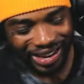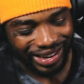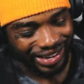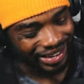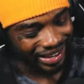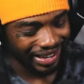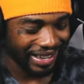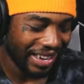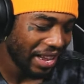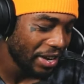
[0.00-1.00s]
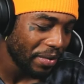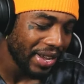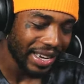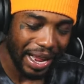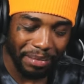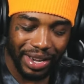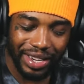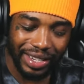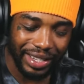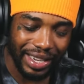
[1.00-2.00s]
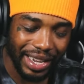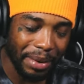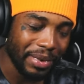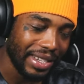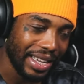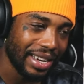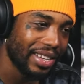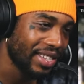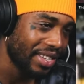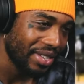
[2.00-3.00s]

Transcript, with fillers: nah, nah. You know what? I'm not gonna say. I'm gonna just let it continue.